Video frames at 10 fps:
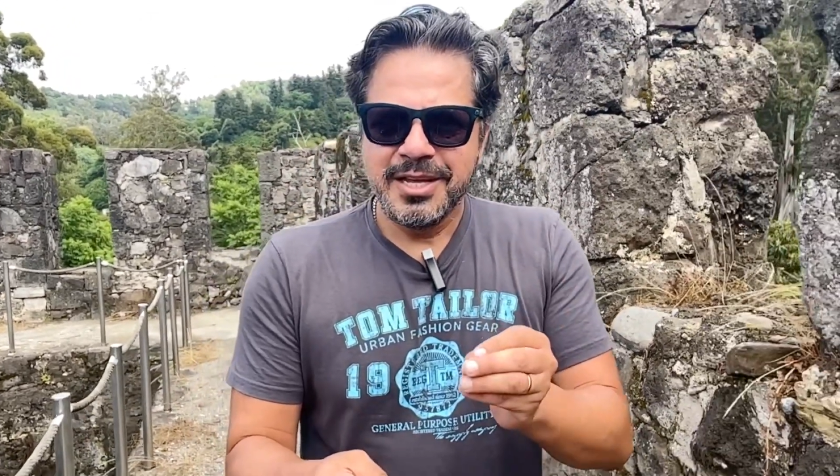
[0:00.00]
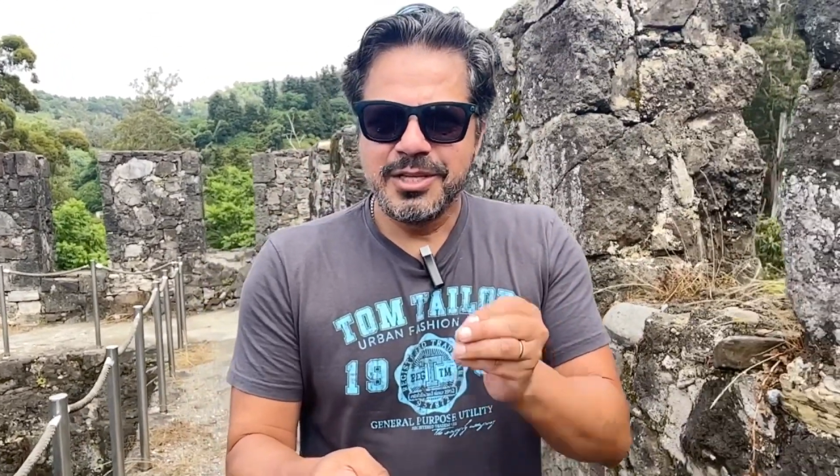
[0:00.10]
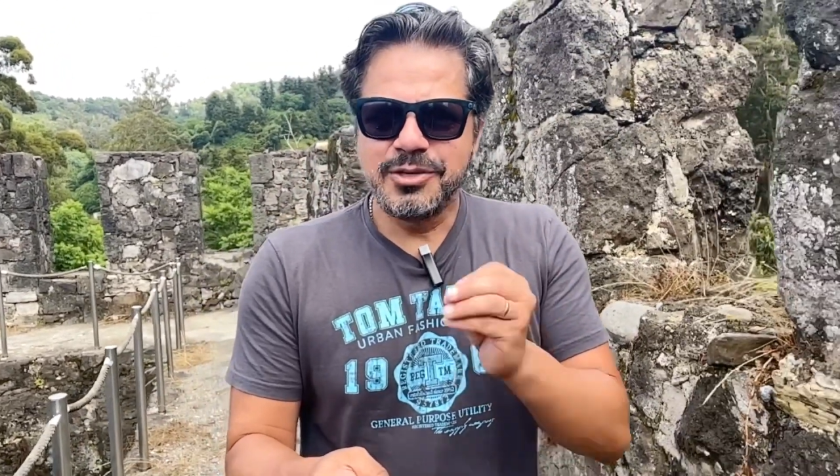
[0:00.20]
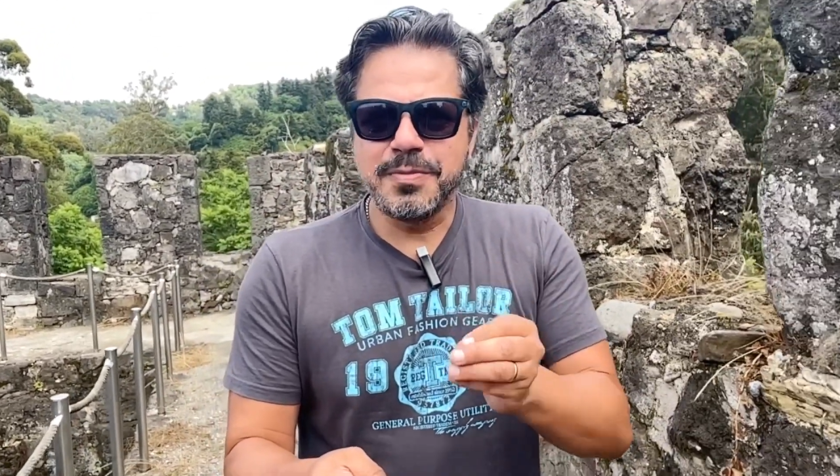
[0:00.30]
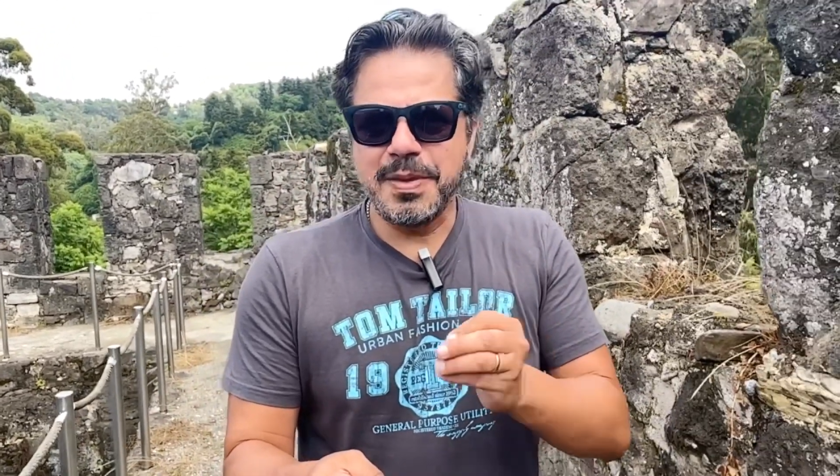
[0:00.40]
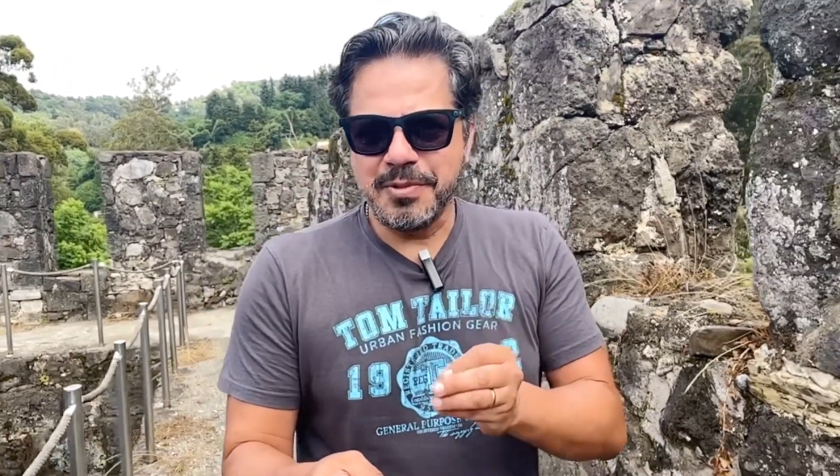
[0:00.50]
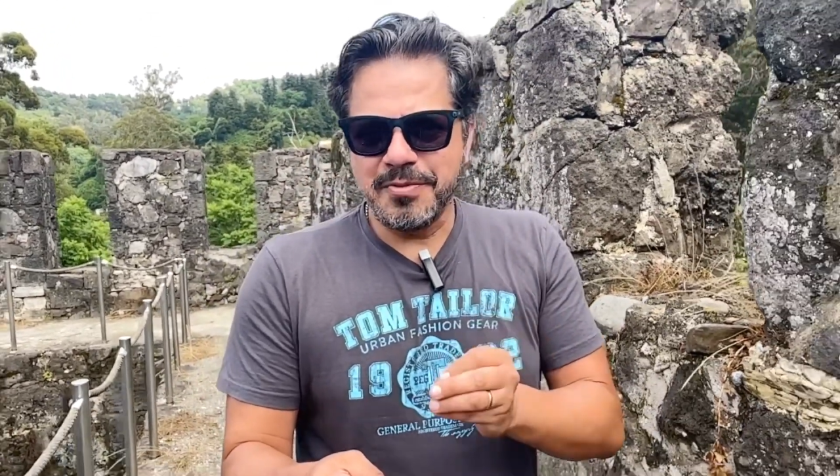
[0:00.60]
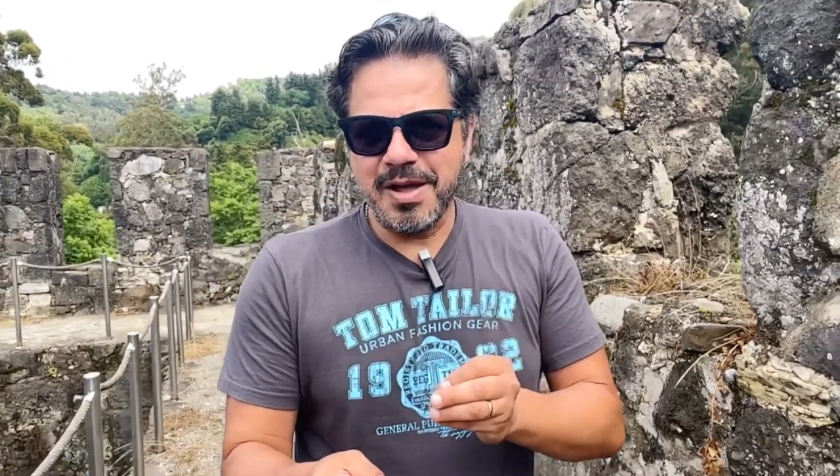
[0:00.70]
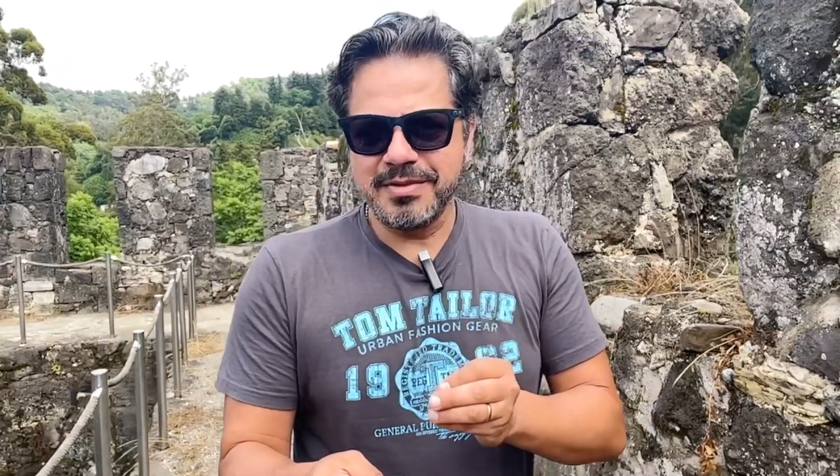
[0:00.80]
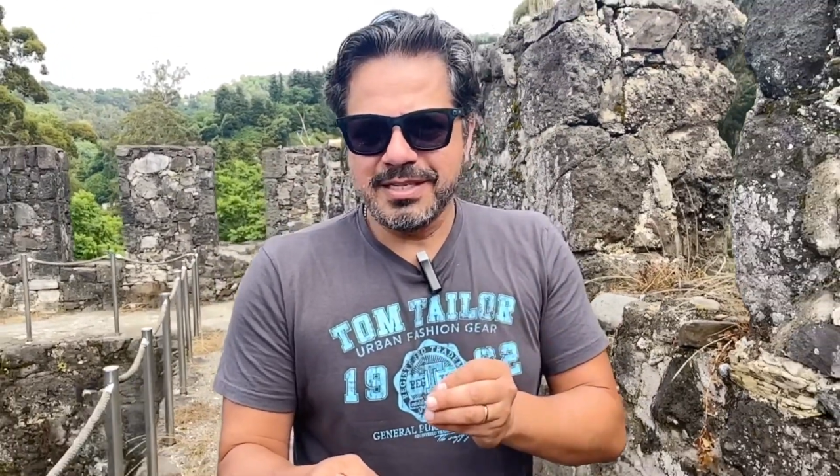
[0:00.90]
to the people
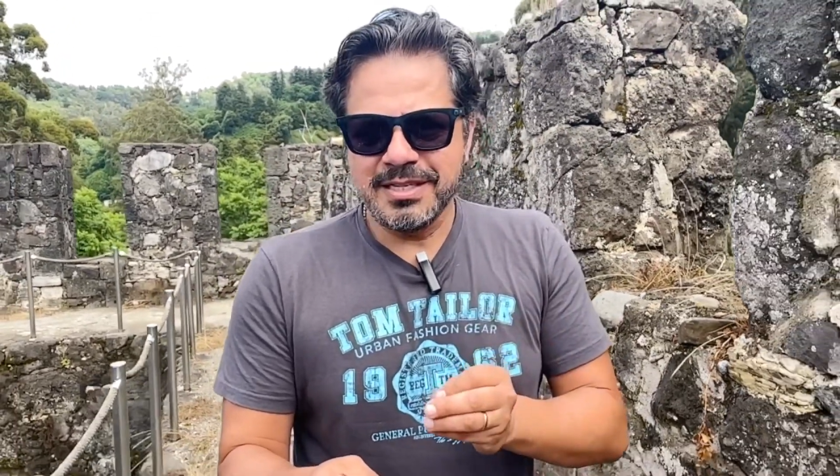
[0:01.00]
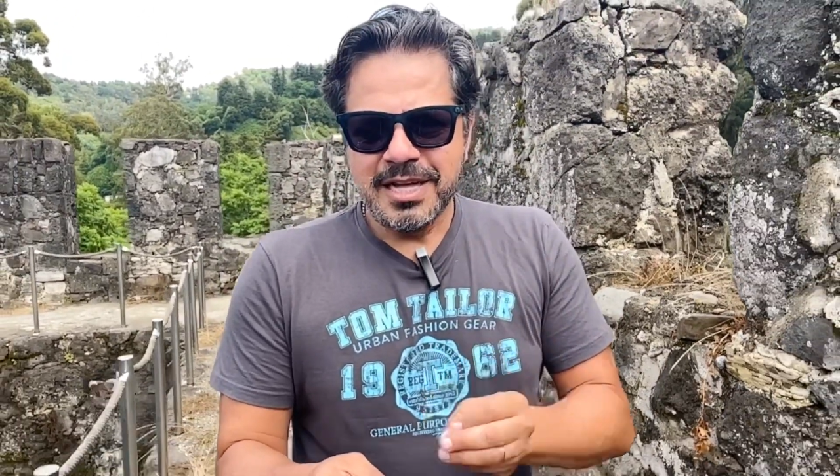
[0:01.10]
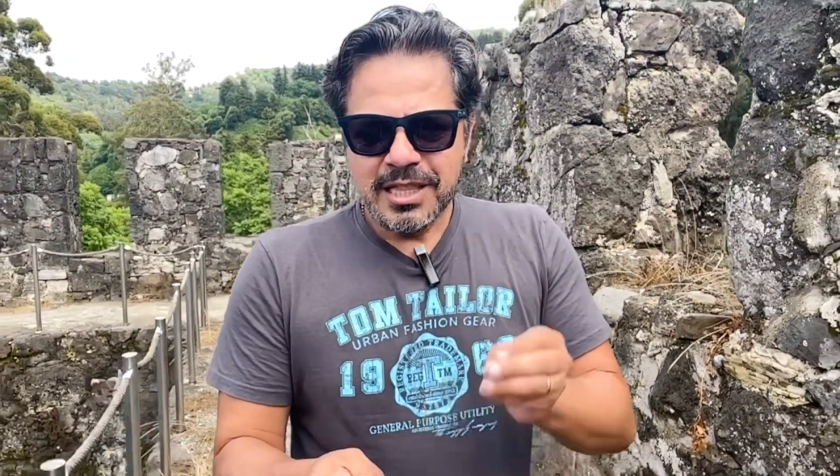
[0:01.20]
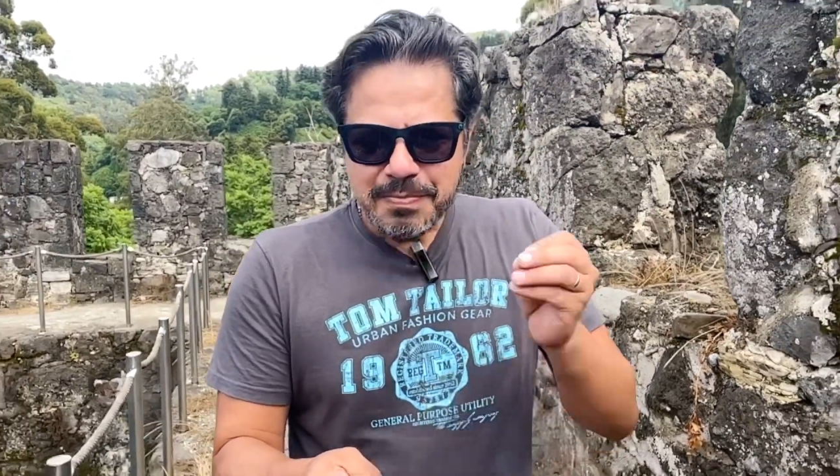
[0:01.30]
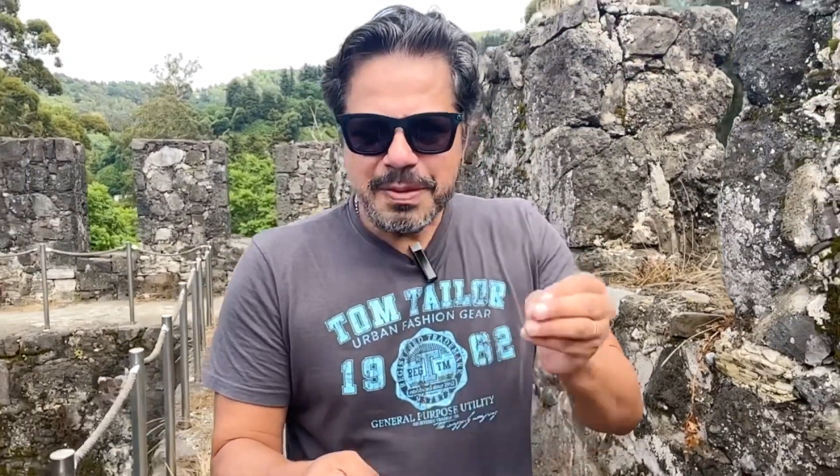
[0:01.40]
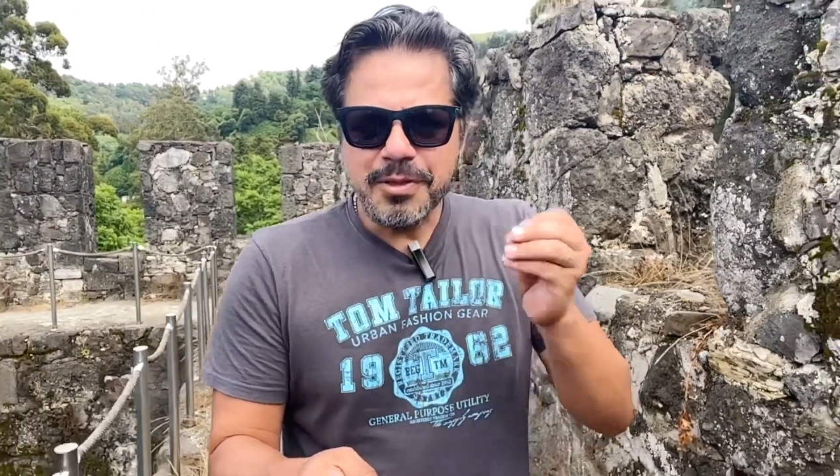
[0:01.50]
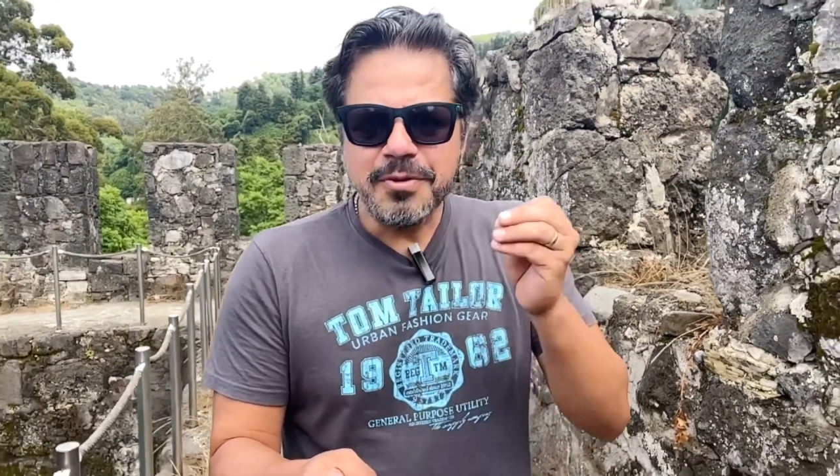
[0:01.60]
around us. The people